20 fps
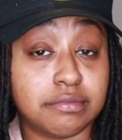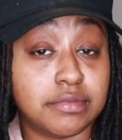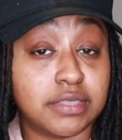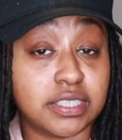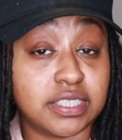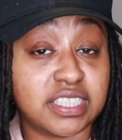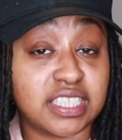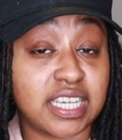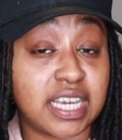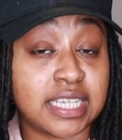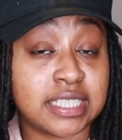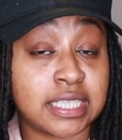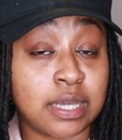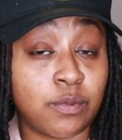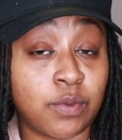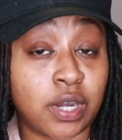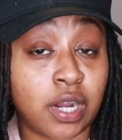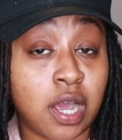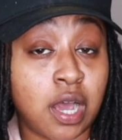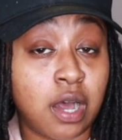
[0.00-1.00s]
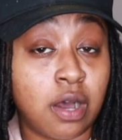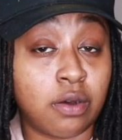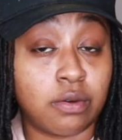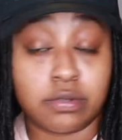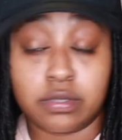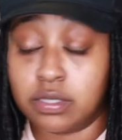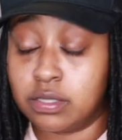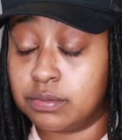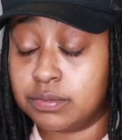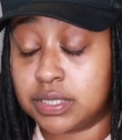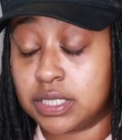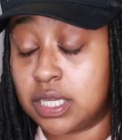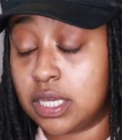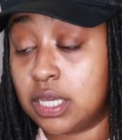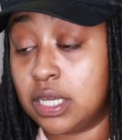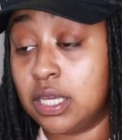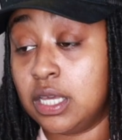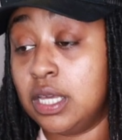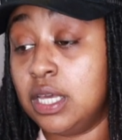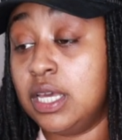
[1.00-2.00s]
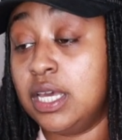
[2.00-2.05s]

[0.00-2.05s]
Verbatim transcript: just in case I'm going a call, you know what I'm saying?